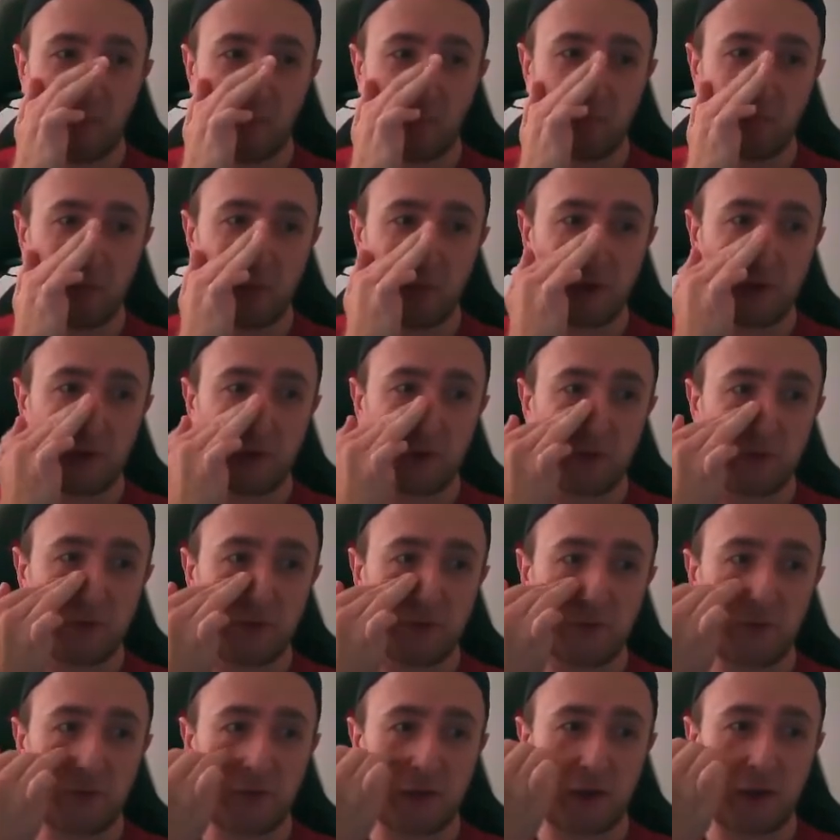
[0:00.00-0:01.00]

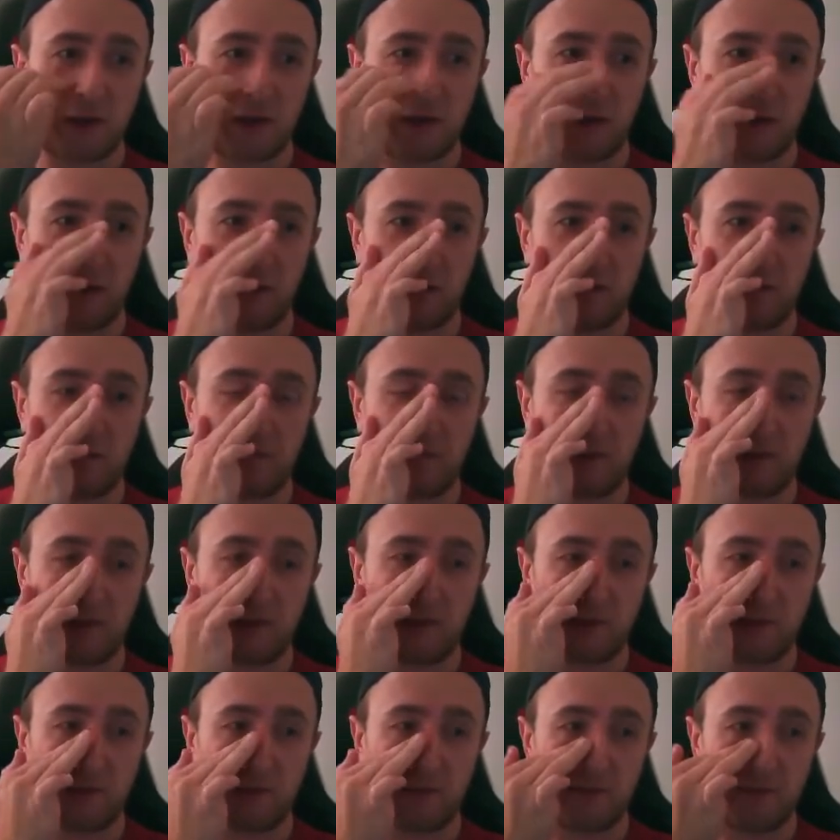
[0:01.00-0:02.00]
Because funnily
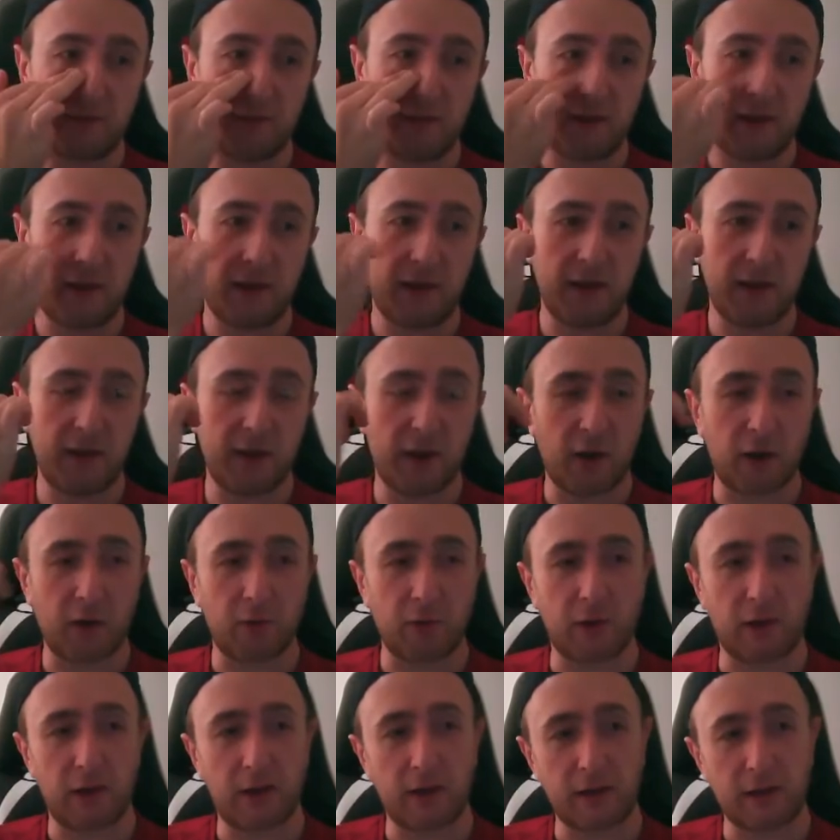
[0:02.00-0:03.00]
enough, you know
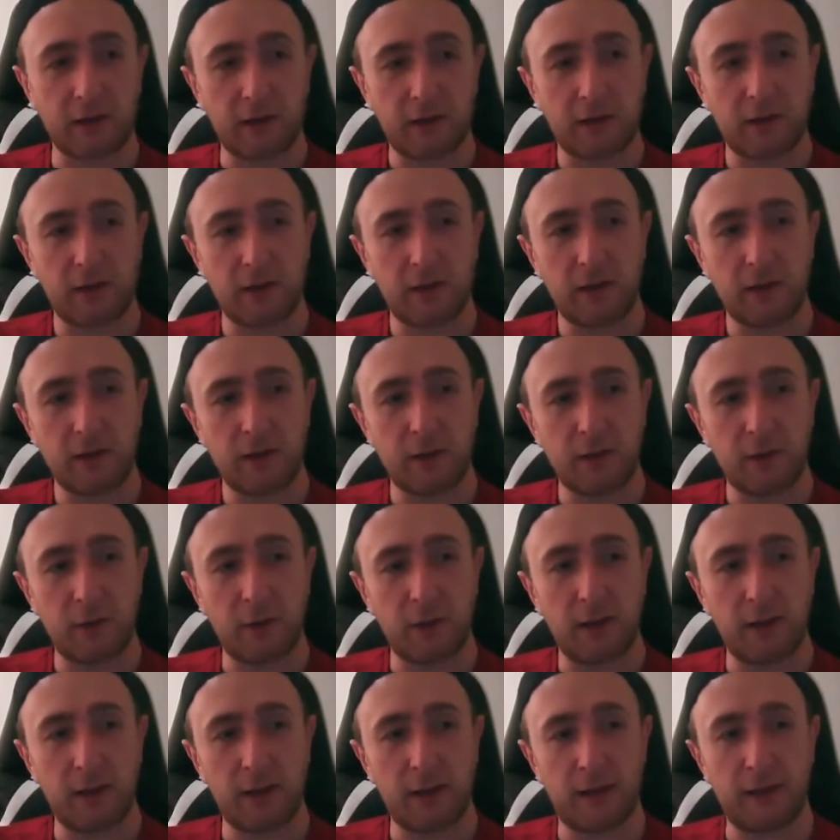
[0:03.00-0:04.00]
how like you
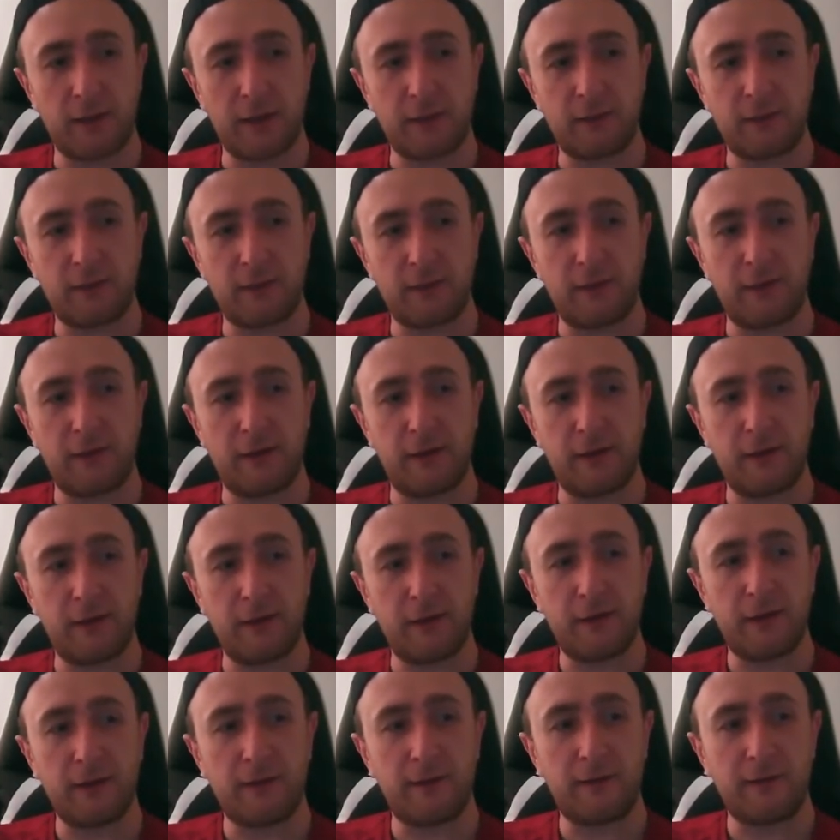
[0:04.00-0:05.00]
hear that
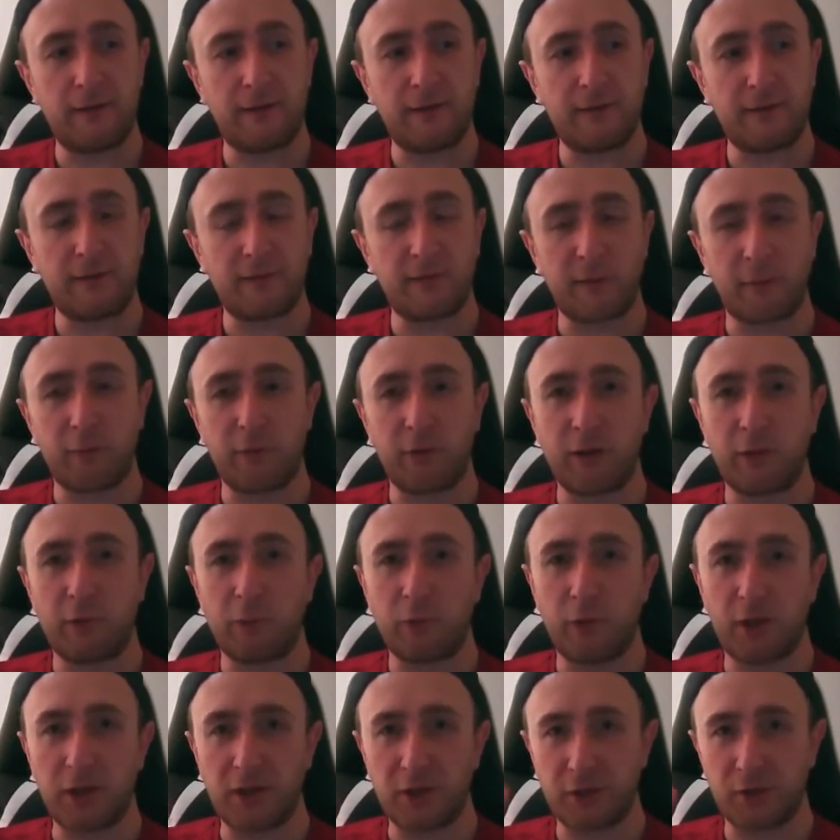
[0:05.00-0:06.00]
from the
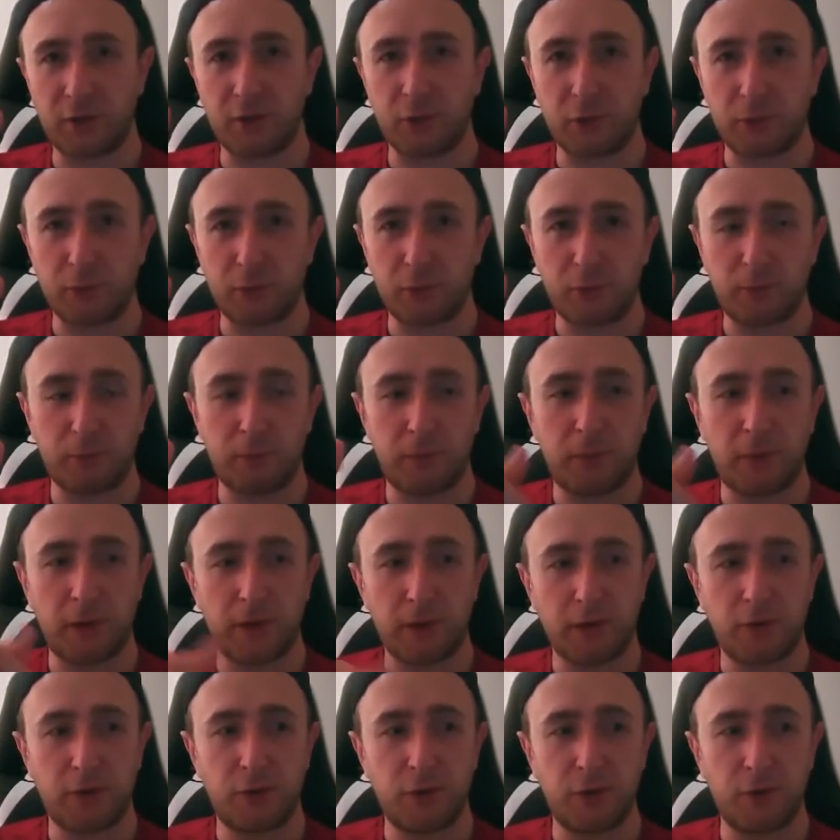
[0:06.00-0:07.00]
original
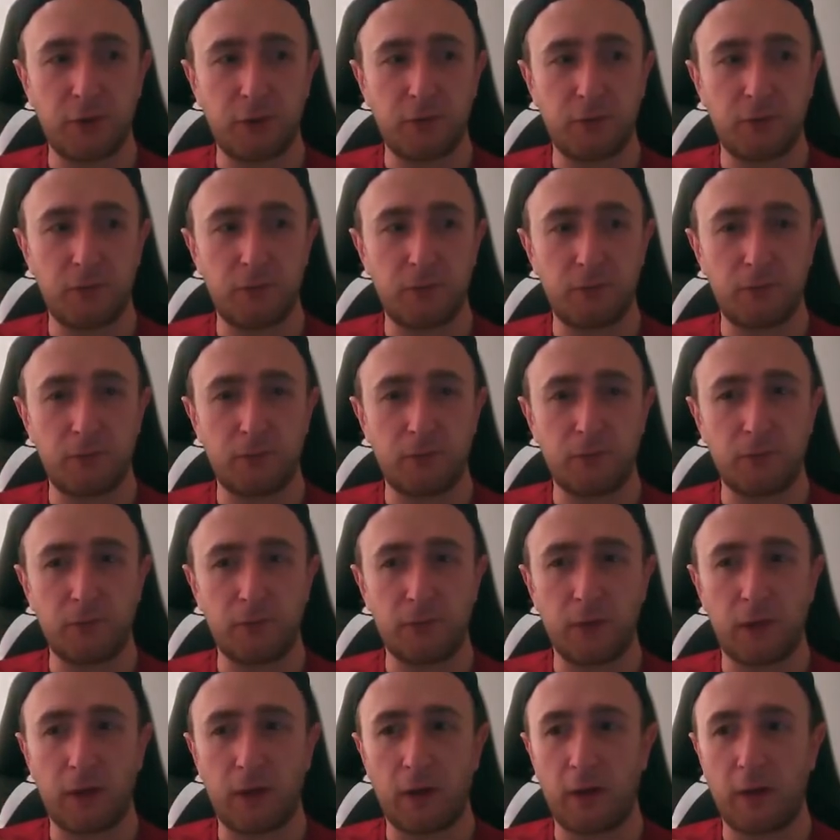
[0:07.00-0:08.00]
Pikachu
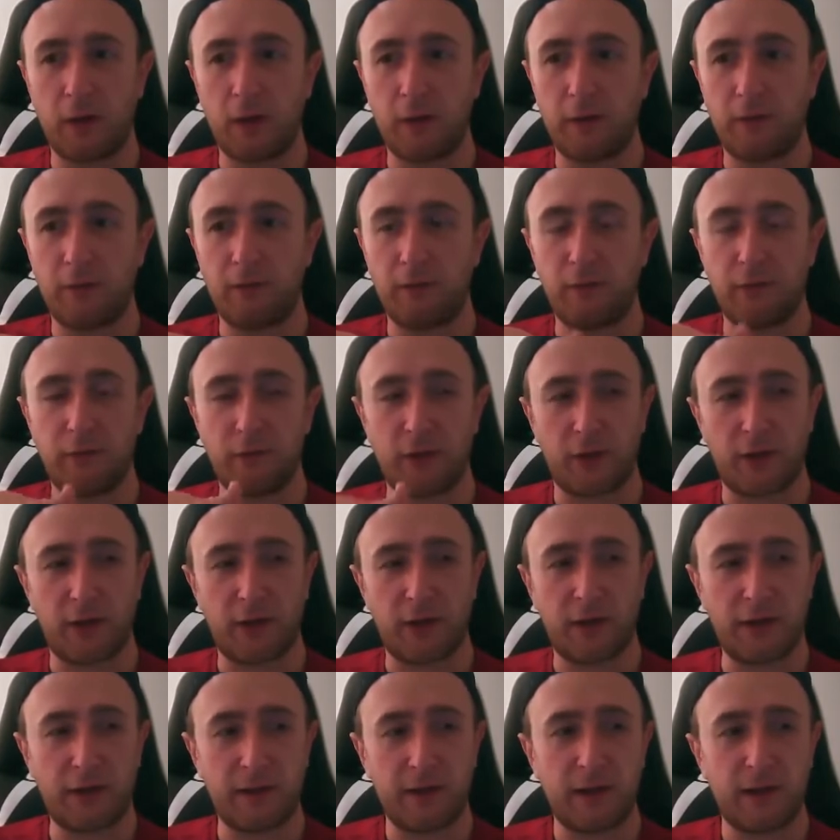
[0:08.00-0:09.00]

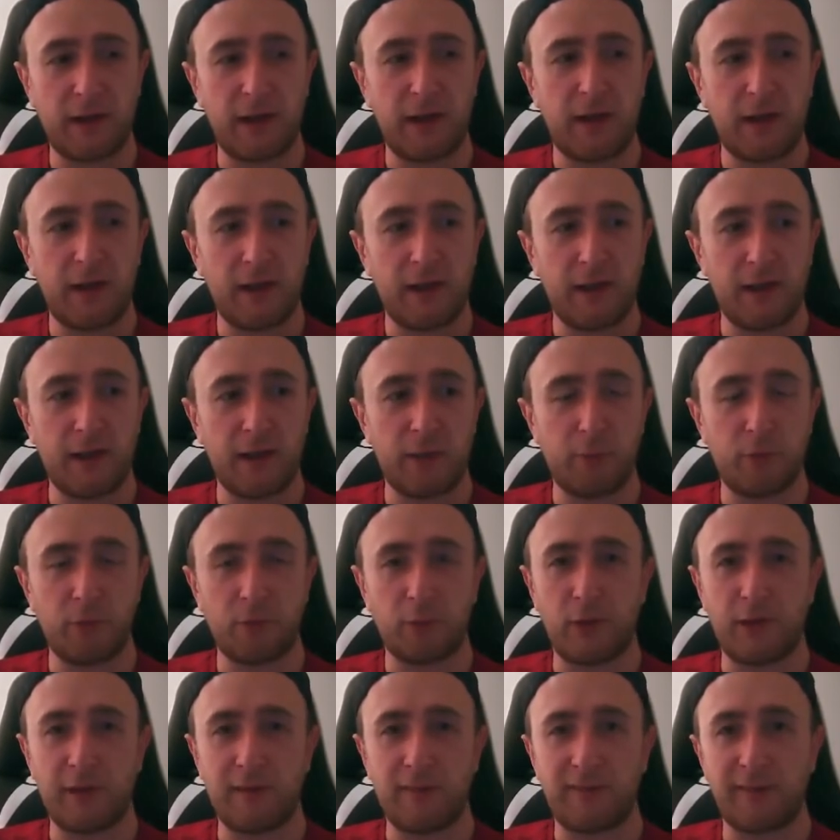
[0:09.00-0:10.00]
design, he was
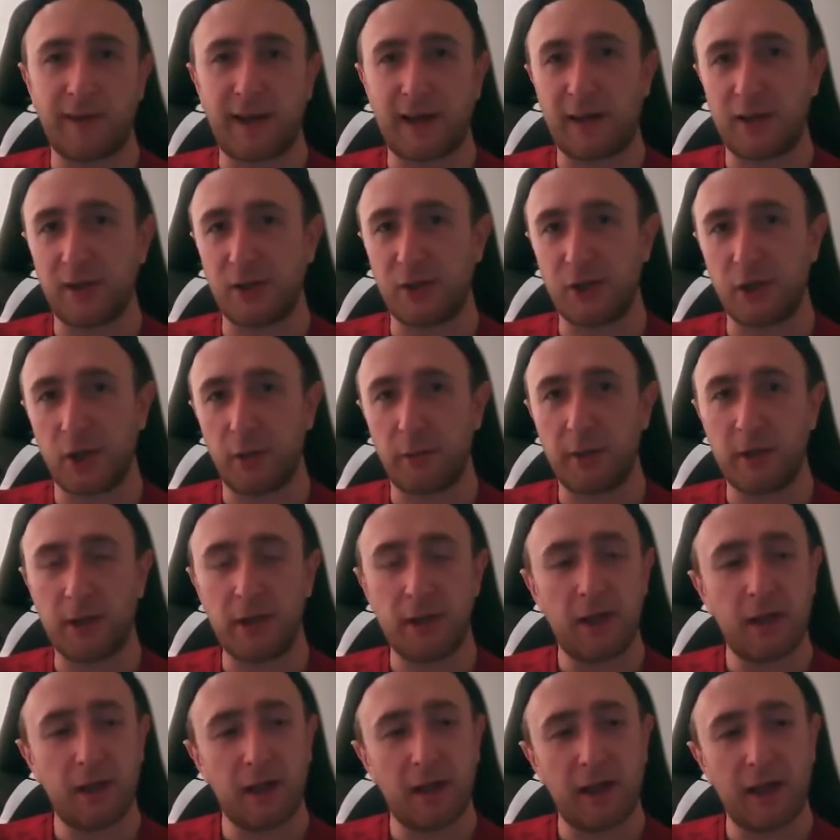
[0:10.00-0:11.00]
really fat and
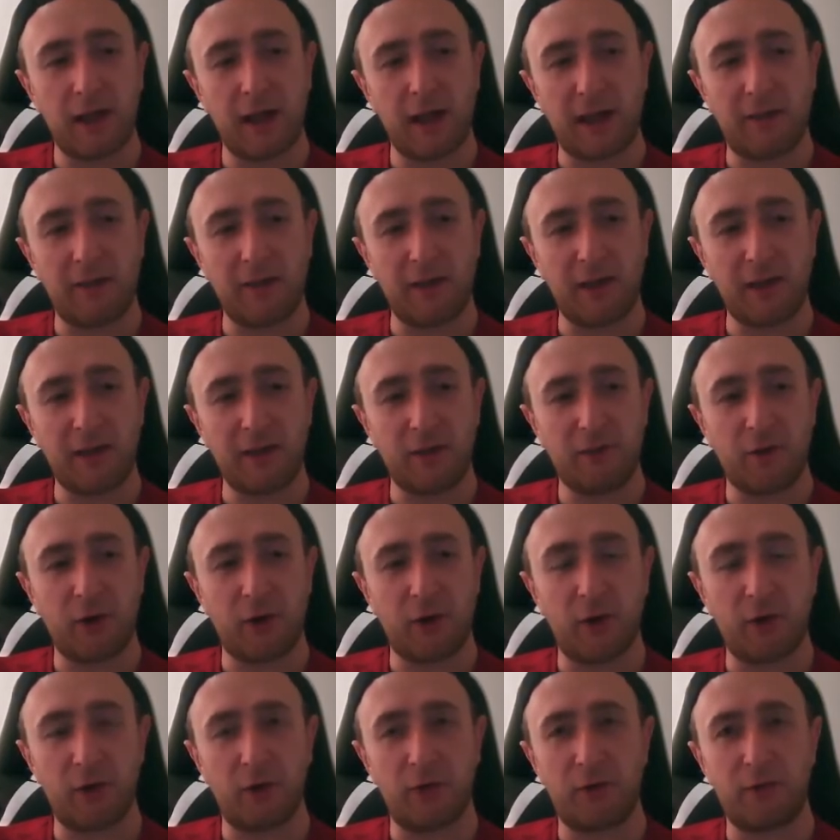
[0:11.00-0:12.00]
chubby, and then he
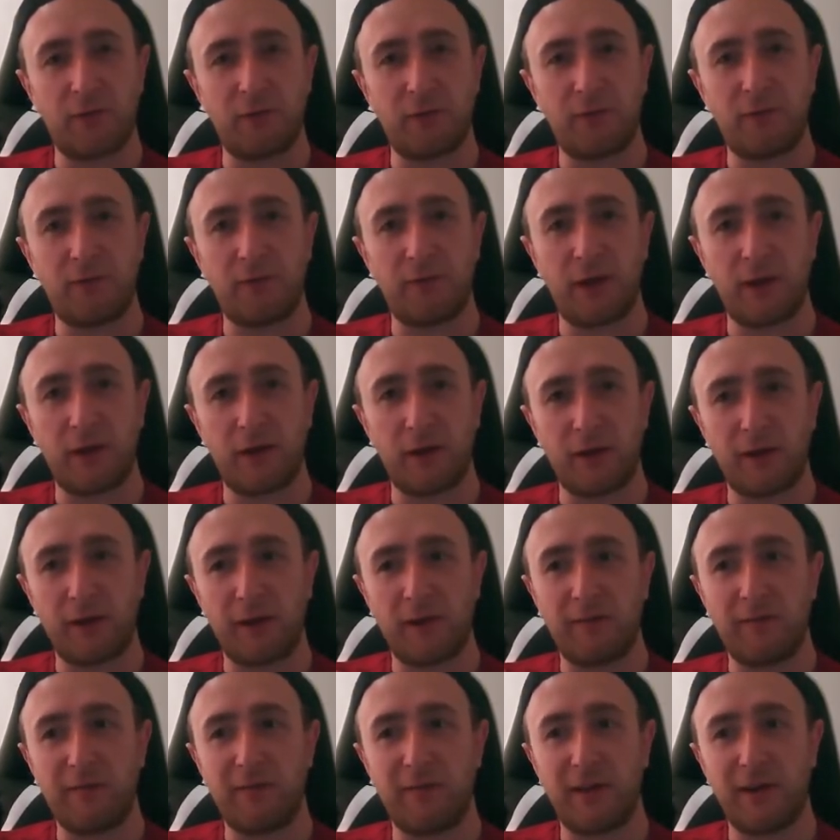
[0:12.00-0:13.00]
turned thinner
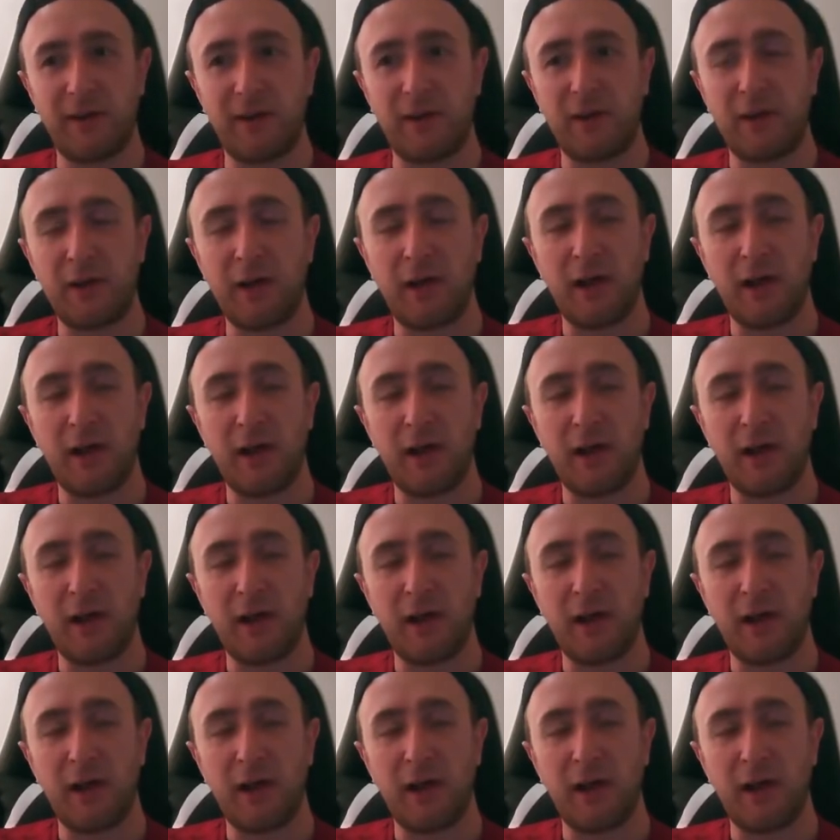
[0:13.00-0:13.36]
and thinner.